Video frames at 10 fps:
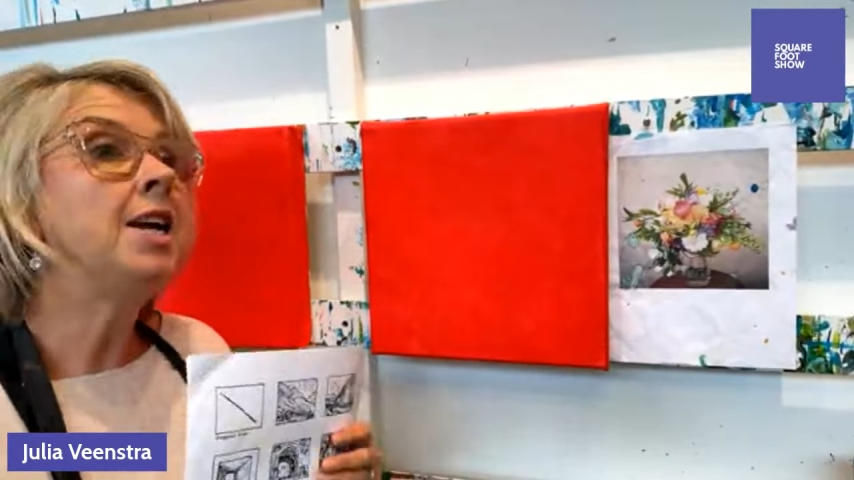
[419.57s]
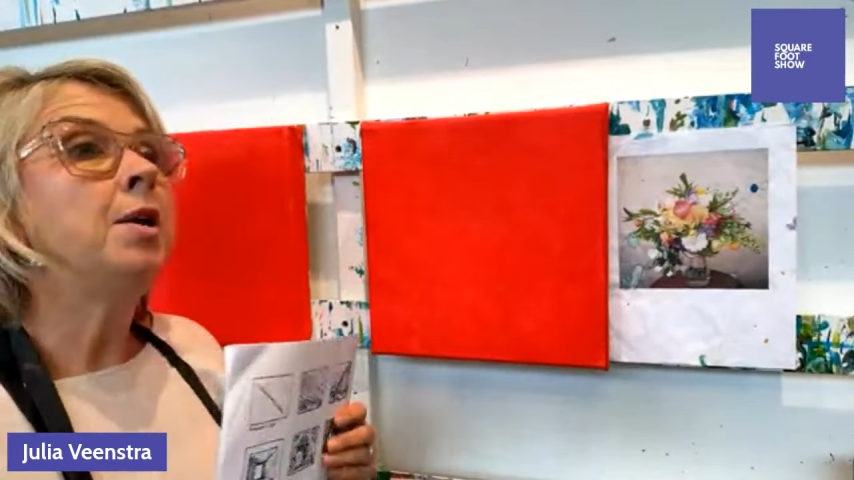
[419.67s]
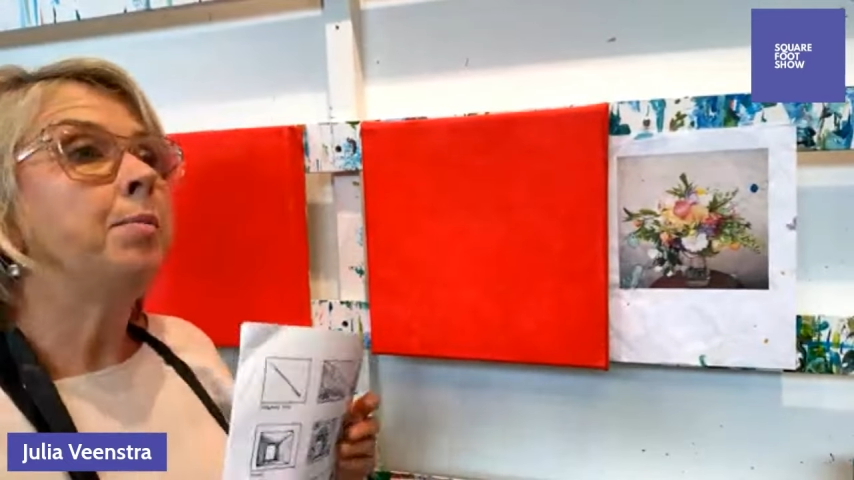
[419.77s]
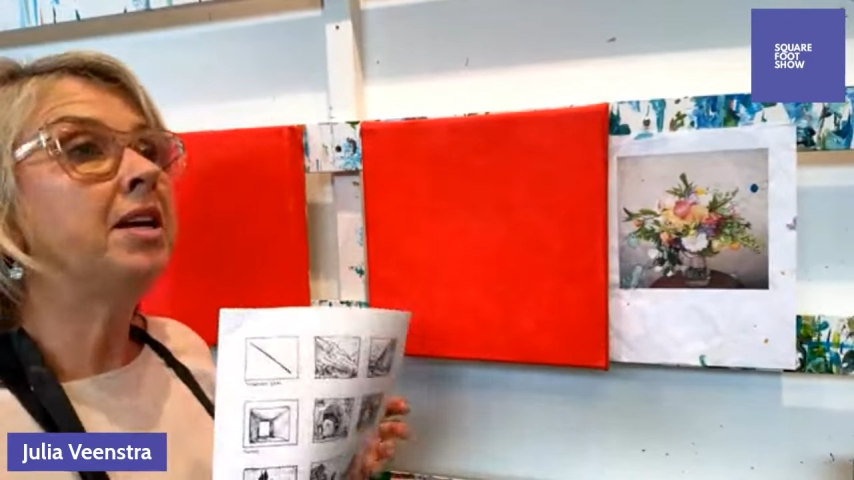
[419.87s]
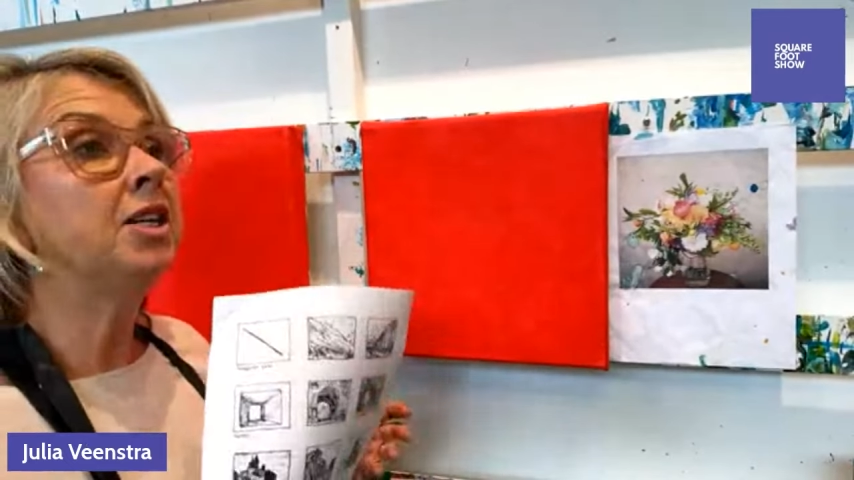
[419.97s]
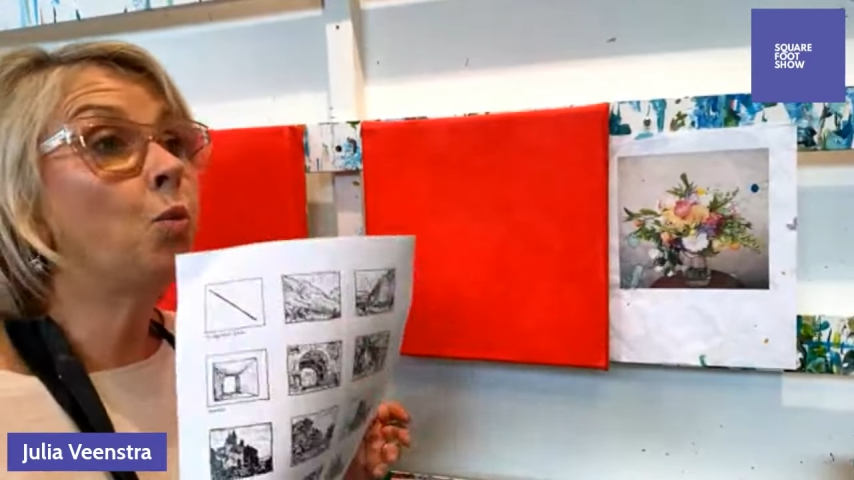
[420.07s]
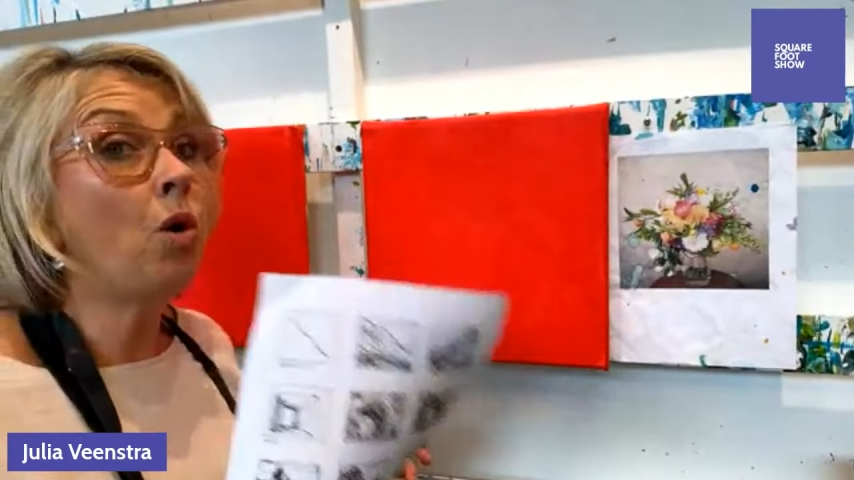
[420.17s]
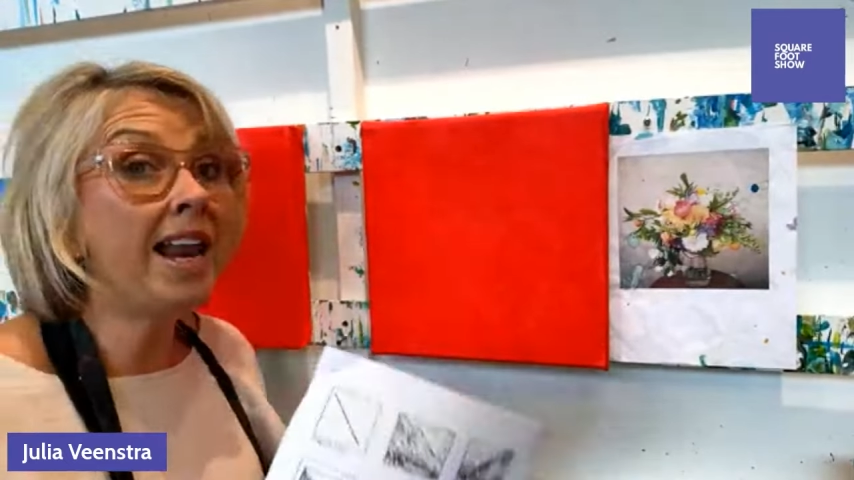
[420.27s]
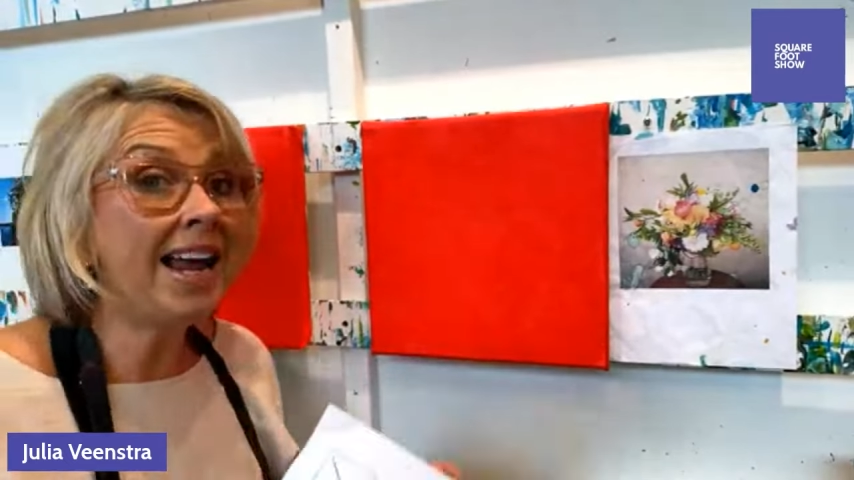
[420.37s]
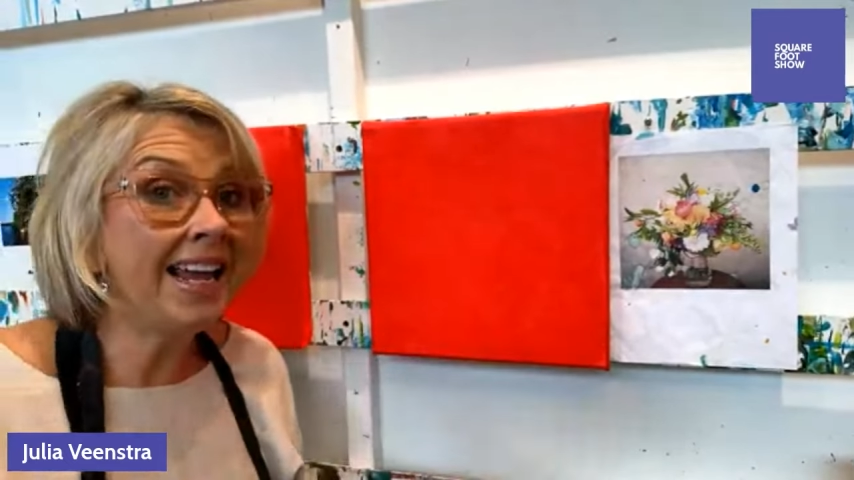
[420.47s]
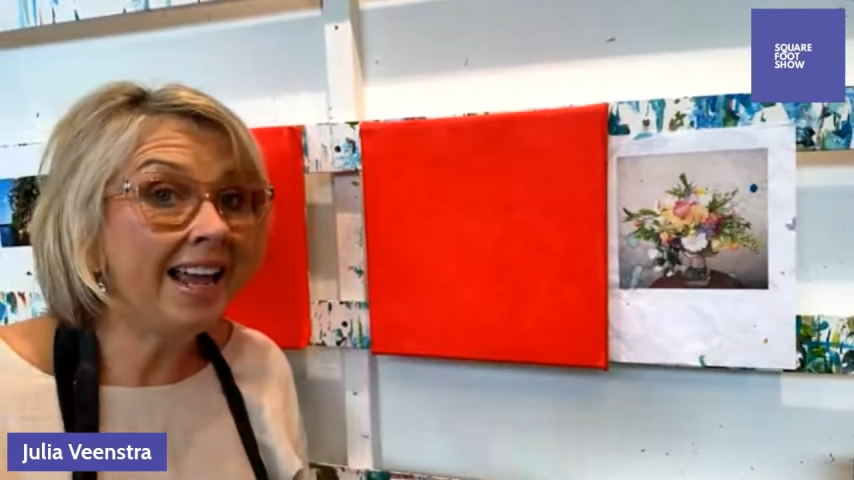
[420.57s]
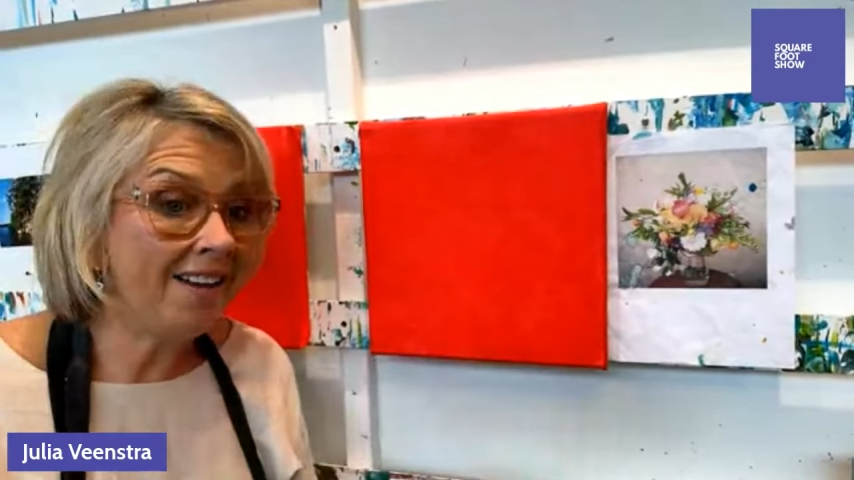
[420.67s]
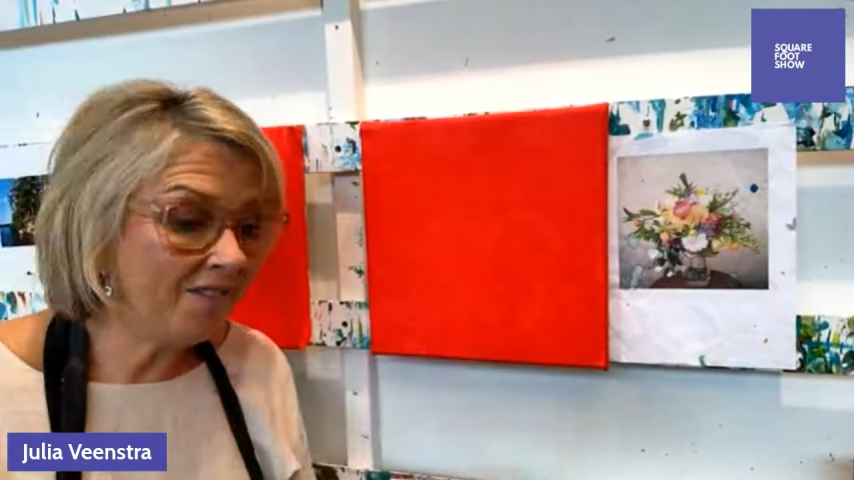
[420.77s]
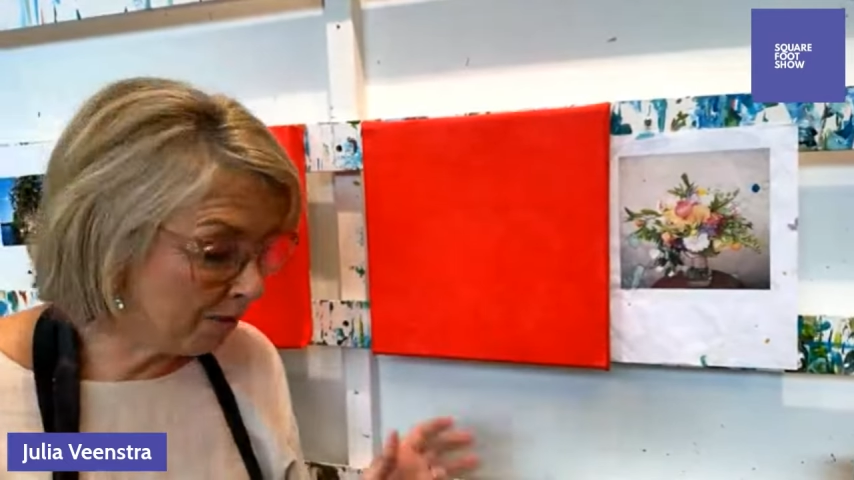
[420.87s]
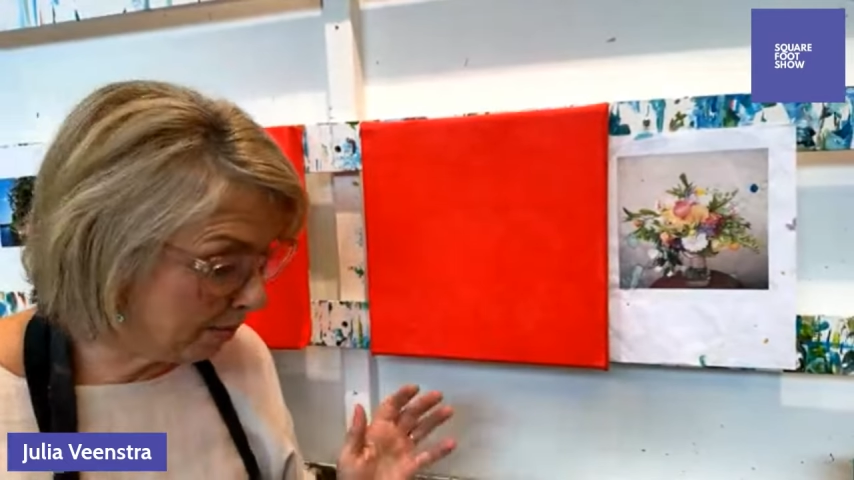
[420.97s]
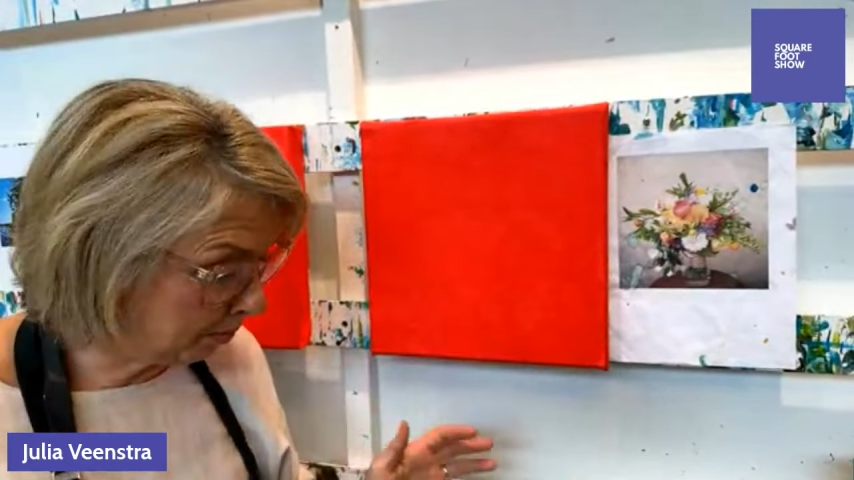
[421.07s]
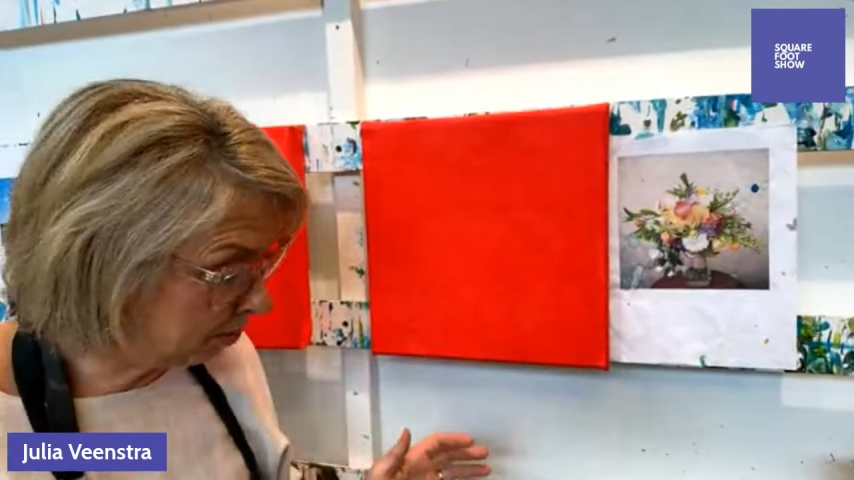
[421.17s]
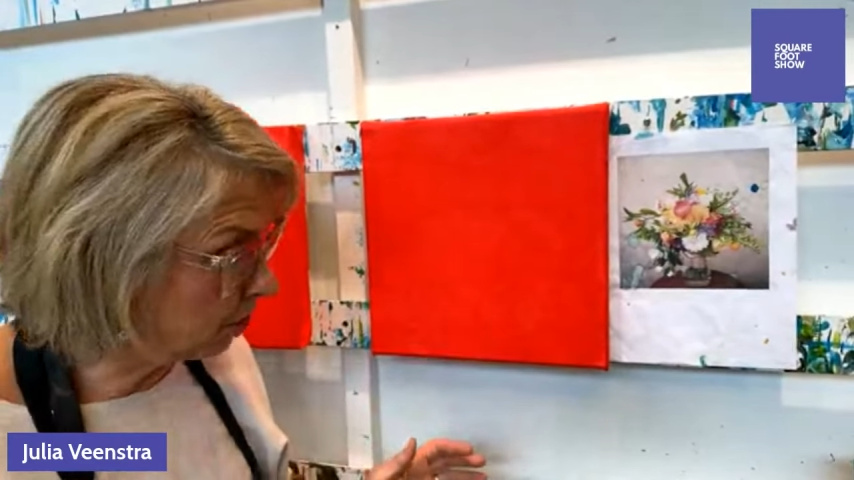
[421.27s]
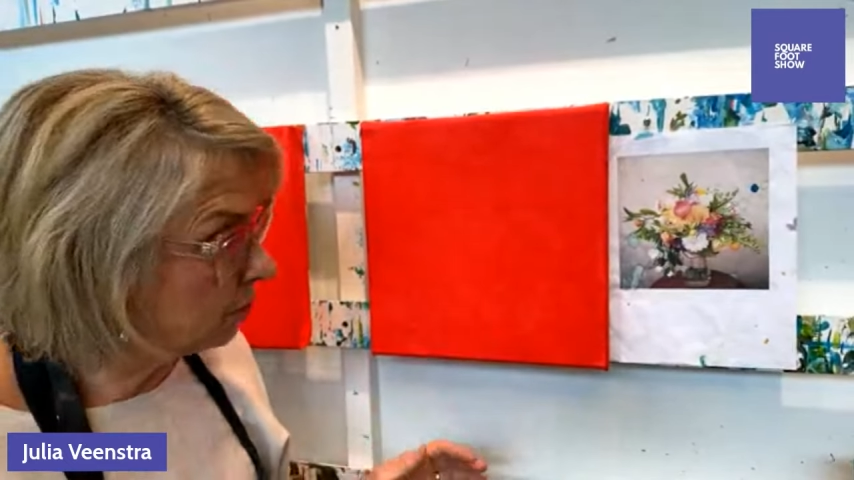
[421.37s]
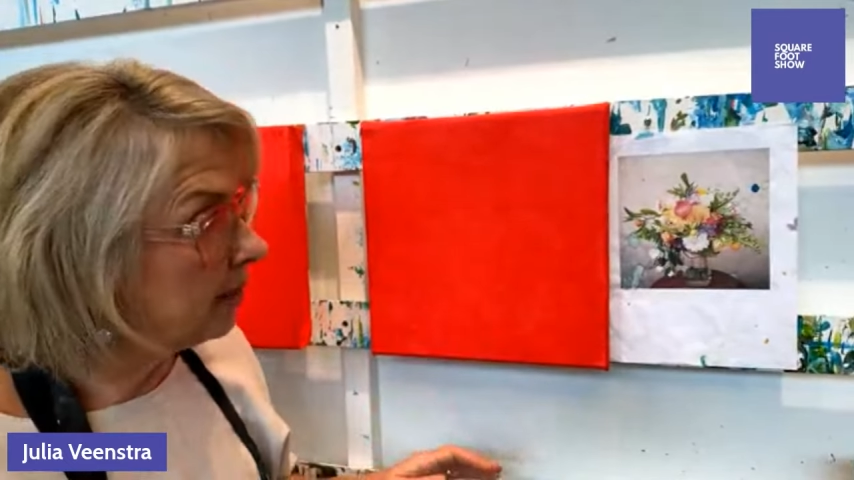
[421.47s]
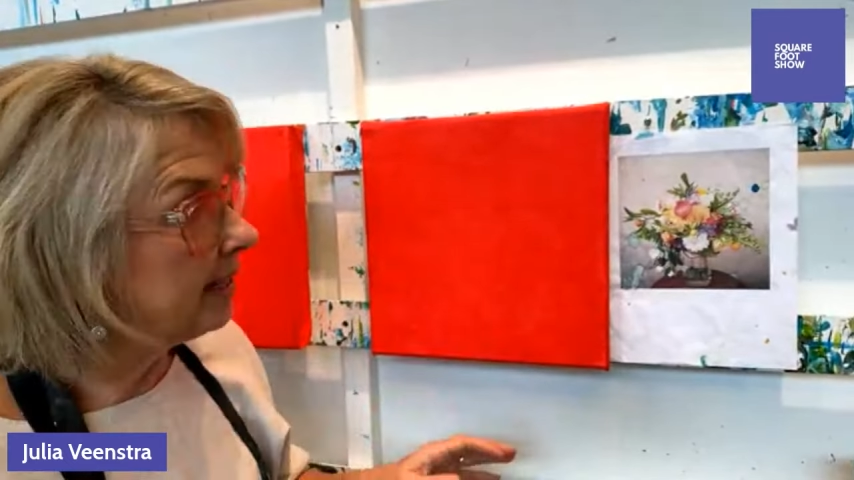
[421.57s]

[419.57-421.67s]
because what I have people do is